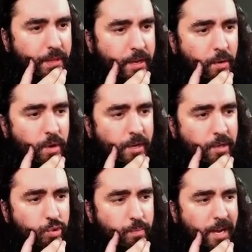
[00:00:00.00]
I don't want to
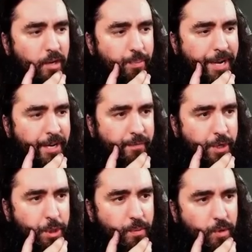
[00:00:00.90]
lose my Illuminator
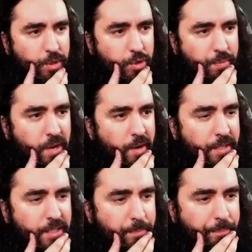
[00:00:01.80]
Virtuoso, to be honest.